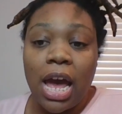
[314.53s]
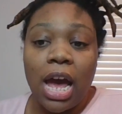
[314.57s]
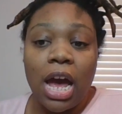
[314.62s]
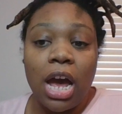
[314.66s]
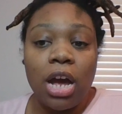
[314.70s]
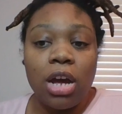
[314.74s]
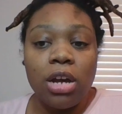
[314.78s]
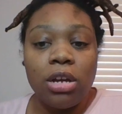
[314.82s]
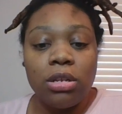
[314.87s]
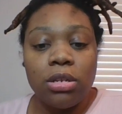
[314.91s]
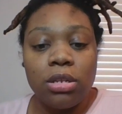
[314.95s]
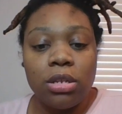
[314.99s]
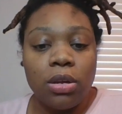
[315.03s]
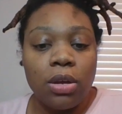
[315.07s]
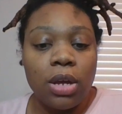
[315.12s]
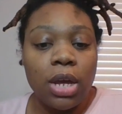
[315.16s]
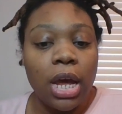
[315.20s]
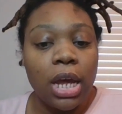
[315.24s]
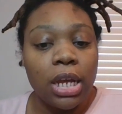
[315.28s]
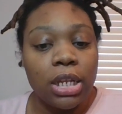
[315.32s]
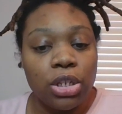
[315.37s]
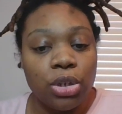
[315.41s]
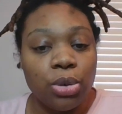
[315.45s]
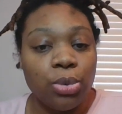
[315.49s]
I also
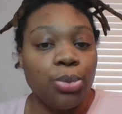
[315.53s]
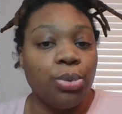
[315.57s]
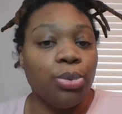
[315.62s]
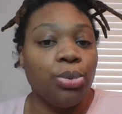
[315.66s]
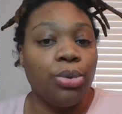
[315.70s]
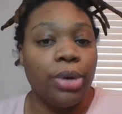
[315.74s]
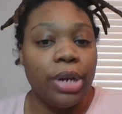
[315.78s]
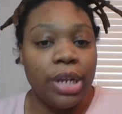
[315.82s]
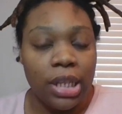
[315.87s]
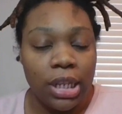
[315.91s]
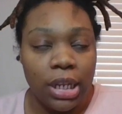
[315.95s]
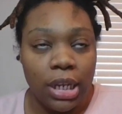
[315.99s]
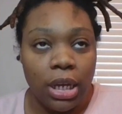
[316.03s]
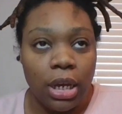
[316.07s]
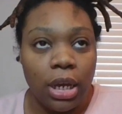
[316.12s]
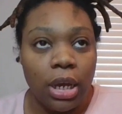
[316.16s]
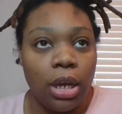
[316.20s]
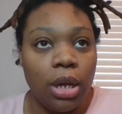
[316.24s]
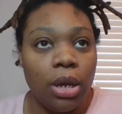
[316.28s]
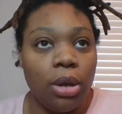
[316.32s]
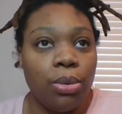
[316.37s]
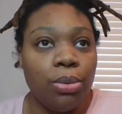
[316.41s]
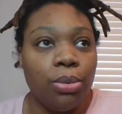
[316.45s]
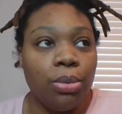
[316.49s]
got some
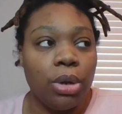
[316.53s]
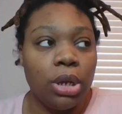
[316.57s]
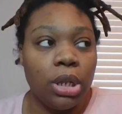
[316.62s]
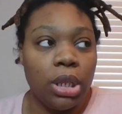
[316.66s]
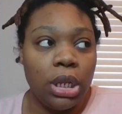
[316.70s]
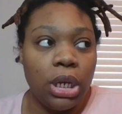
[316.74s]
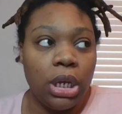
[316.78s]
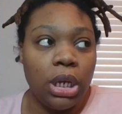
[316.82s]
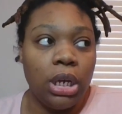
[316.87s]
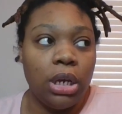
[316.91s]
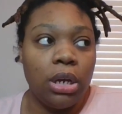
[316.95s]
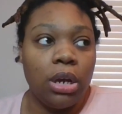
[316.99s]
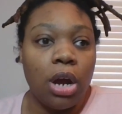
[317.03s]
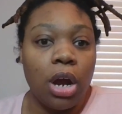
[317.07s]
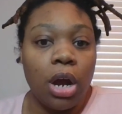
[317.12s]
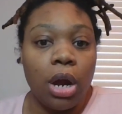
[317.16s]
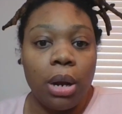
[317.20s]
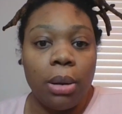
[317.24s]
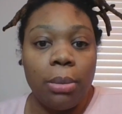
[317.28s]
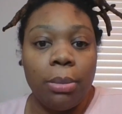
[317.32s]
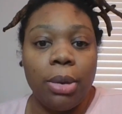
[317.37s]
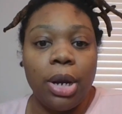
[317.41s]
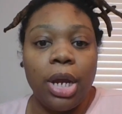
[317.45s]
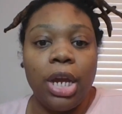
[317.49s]
really
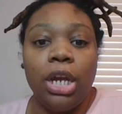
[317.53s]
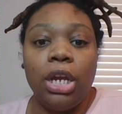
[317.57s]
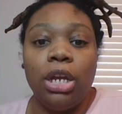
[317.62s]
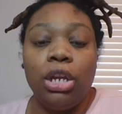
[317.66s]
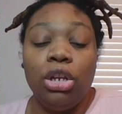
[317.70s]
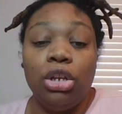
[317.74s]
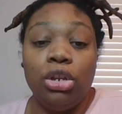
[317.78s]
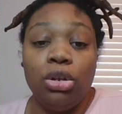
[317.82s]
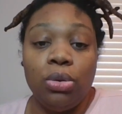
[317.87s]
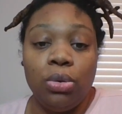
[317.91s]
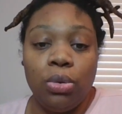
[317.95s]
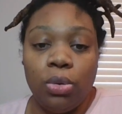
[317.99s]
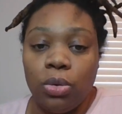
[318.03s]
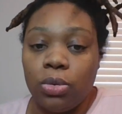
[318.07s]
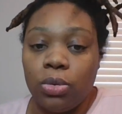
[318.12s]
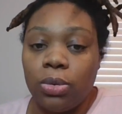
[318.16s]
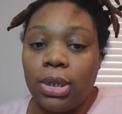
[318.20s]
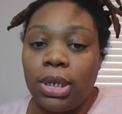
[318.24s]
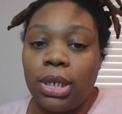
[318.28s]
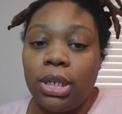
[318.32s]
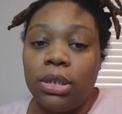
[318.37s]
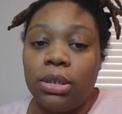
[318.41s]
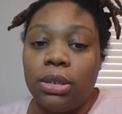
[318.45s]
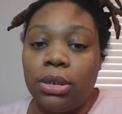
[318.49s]
heartbreaking news
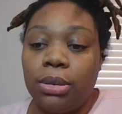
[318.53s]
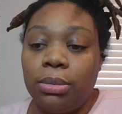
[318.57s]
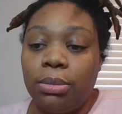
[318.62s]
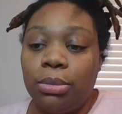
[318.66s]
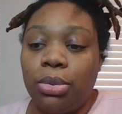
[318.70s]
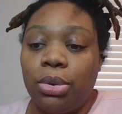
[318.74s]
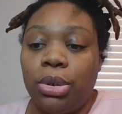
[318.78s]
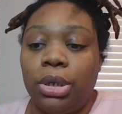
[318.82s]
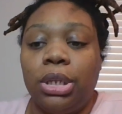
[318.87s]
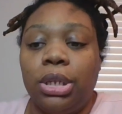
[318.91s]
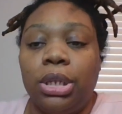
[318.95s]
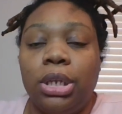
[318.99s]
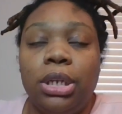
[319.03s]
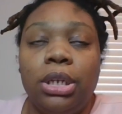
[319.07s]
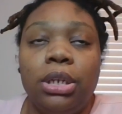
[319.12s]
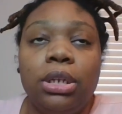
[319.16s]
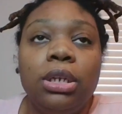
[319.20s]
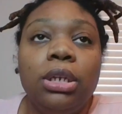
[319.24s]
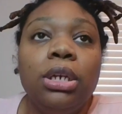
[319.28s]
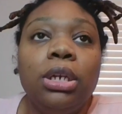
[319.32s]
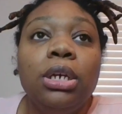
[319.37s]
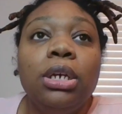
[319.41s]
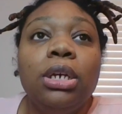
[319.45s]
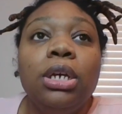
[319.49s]
while I was in Portland.
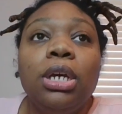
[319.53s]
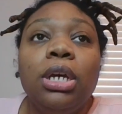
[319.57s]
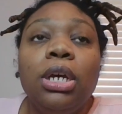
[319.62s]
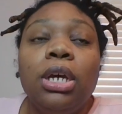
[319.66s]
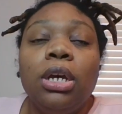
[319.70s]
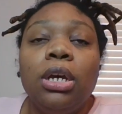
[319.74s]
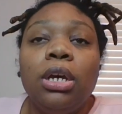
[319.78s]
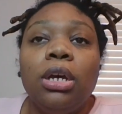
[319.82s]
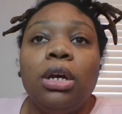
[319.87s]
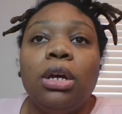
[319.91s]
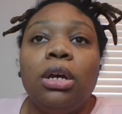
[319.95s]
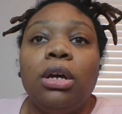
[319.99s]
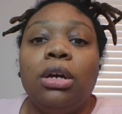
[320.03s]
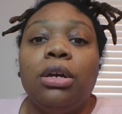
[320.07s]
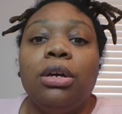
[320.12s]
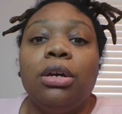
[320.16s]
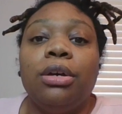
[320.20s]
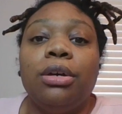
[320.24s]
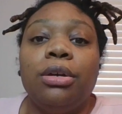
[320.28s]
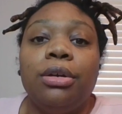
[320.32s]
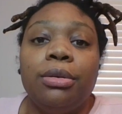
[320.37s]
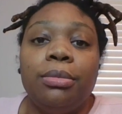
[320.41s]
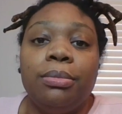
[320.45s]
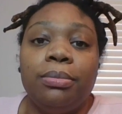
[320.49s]

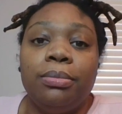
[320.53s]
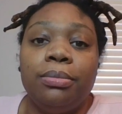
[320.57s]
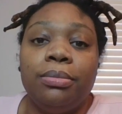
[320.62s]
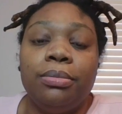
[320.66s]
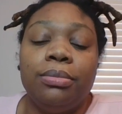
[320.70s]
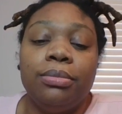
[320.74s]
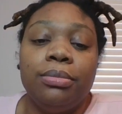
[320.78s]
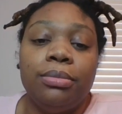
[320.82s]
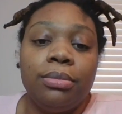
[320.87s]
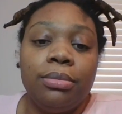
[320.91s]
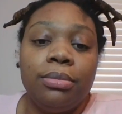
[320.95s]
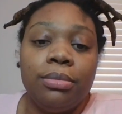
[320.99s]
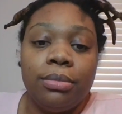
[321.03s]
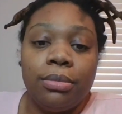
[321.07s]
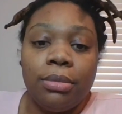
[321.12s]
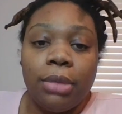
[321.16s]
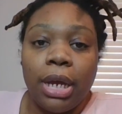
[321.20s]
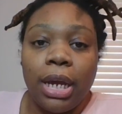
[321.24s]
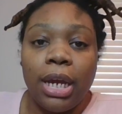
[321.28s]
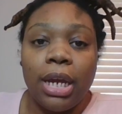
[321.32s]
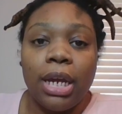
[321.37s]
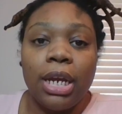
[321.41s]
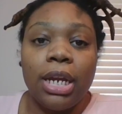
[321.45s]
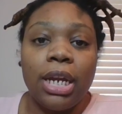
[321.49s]
Um,
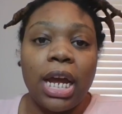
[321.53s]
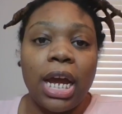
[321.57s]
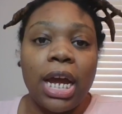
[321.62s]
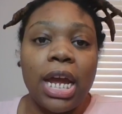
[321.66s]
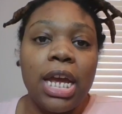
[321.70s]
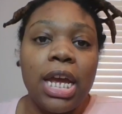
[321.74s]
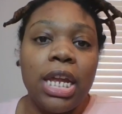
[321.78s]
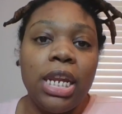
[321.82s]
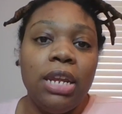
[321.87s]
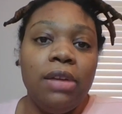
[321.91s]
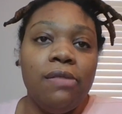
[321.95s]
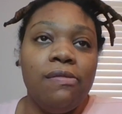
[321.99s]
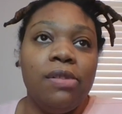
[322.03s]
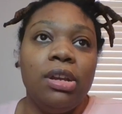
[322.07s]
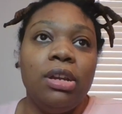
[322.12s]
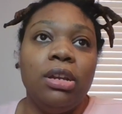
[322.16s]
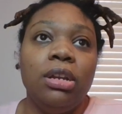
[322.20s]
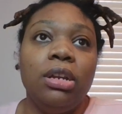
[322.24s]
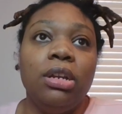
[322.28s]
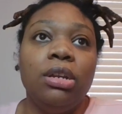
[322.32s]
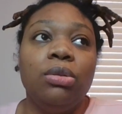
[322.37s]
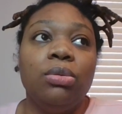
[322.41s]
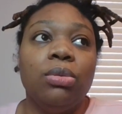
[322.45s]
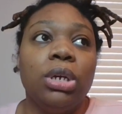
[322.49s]
and I can't
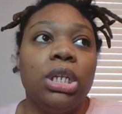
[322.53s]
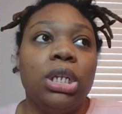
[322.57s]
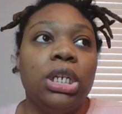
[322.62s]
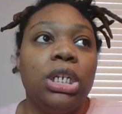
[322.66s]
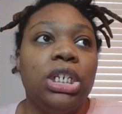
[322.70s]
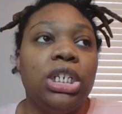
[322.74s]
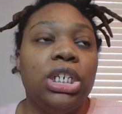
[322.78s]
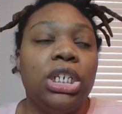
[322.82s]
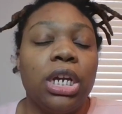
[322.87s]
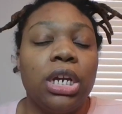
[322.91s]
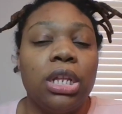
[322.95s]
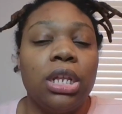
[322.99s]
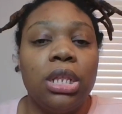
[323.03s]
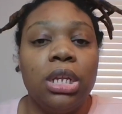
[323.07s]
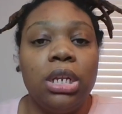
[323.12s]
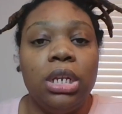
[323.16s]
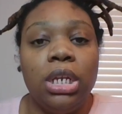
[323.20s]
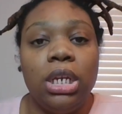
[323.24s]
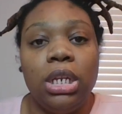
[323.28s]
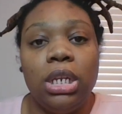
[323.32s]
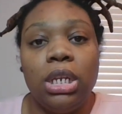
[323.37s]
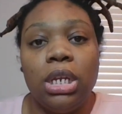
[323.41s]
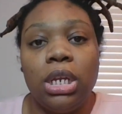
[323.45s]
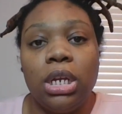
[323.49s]
even really share the
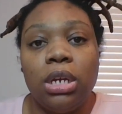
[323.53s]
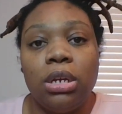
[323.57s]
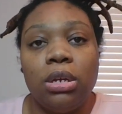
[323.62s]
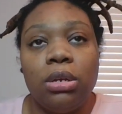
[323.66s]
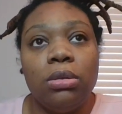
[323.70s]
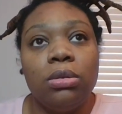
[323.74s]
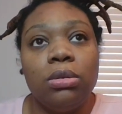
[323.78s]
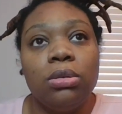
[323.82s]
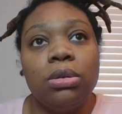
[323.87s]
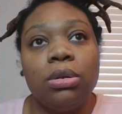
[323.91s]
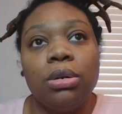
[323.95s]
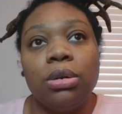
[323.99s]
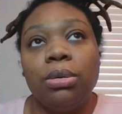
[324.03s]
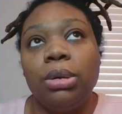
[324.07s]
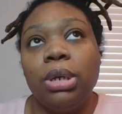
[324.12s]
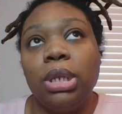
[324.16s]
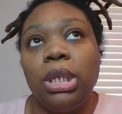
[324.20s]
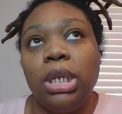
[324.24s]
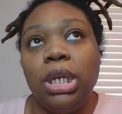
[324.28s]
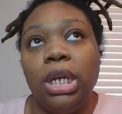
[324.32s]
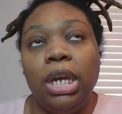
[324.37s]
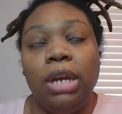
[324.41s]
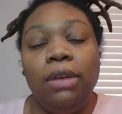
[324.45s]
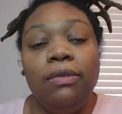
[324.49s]
details or
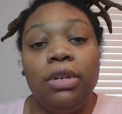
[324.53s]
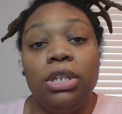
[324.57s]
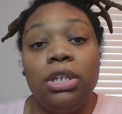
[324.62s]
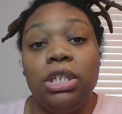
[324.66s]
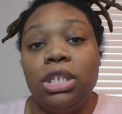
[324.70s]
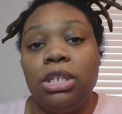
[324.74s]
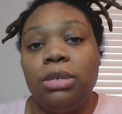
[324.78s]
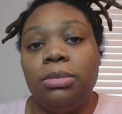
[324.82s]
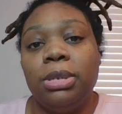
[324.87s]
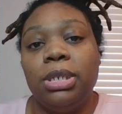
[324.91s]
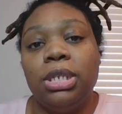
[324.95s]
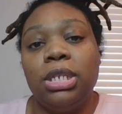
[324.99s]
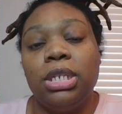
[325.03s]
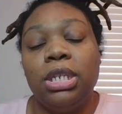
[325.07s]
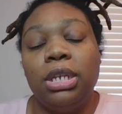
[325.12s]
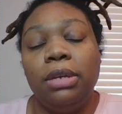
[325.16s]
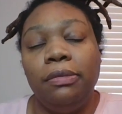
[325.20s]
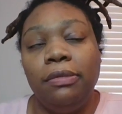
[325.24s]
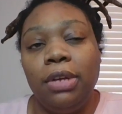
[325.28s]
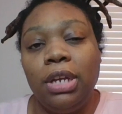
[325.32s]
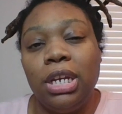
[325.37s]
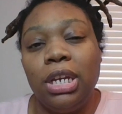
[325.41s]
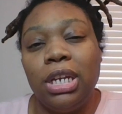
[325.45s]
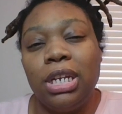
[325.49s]
really even
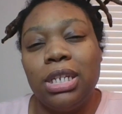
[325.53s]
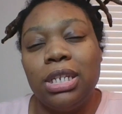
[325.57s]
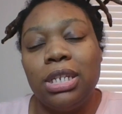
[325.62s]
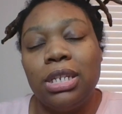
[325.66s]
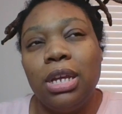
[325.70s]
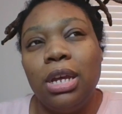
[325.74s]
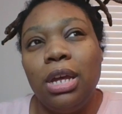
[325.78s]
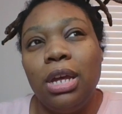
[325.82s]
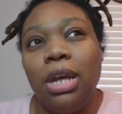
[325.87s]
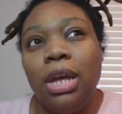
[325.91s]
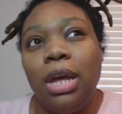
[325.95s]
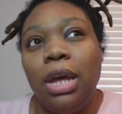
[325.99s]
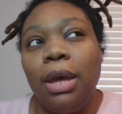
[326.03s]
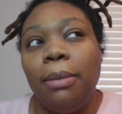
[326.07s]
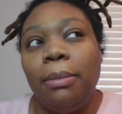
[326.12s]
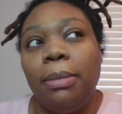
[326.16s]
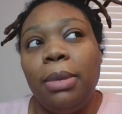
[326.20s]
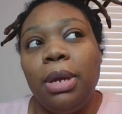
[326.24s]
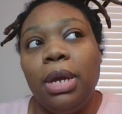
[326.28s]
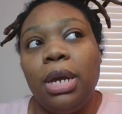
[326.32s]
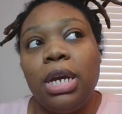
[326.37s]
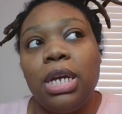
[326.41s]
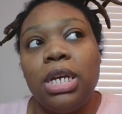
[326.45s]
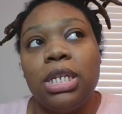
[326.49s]
specifics
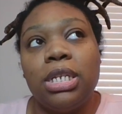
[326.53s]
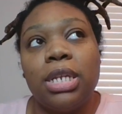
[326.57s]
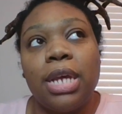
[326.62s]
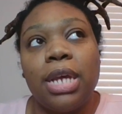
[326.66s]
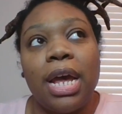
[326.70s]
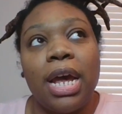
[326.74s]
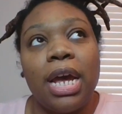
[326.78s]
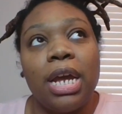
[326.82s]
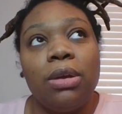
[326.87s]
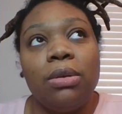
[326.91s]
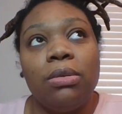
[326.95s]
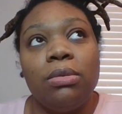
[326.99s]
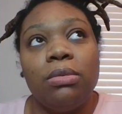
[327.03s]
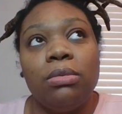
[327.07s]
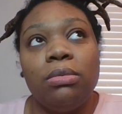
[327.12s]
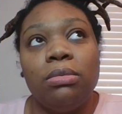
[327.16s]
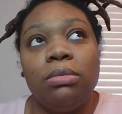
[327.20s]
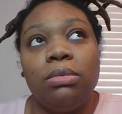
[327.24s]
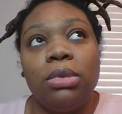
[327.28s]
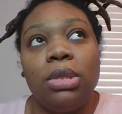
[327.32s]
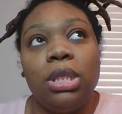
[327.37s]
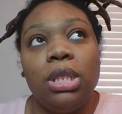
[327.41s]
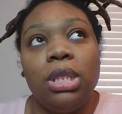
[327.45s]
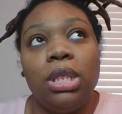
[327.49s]
because I don't
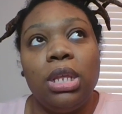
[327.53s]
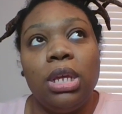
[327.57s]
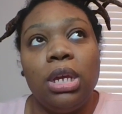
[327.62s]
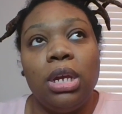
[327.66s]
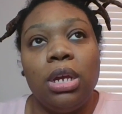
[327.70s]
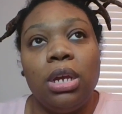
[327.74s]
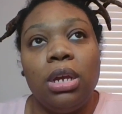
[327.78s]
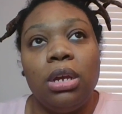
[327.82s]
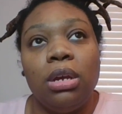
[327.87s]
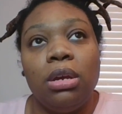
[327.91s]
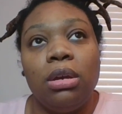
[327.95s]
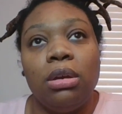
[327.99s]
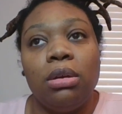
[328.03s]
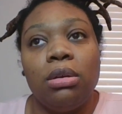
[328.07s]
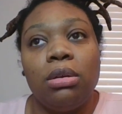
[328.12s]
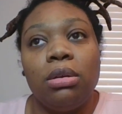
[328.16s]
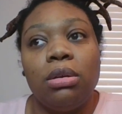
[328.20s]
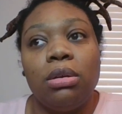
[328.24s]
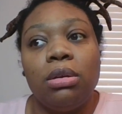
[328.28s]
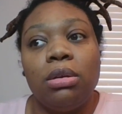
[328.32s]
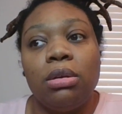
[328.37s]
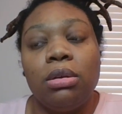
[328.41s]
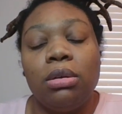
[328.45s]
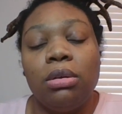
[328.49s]
think
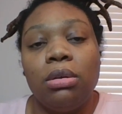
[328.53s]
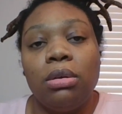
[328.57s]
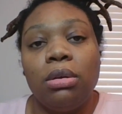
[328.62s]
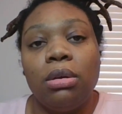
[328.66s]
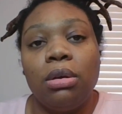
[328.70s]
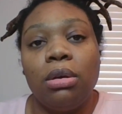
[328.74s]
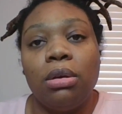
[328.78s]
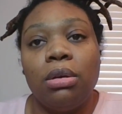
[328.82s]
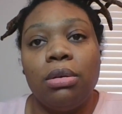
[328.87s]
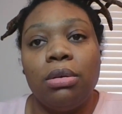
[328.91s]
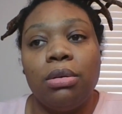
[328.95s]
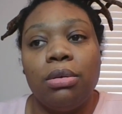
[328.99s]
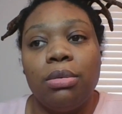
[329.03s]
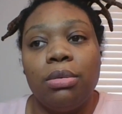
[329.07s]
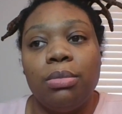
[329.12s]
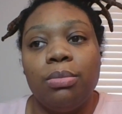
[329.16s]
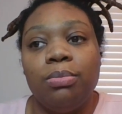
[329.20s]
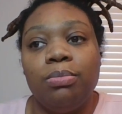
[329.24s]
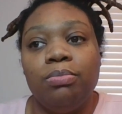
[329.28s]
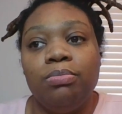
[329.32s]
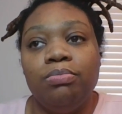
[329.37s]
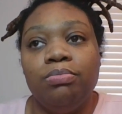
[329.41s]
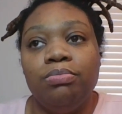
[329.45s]
um,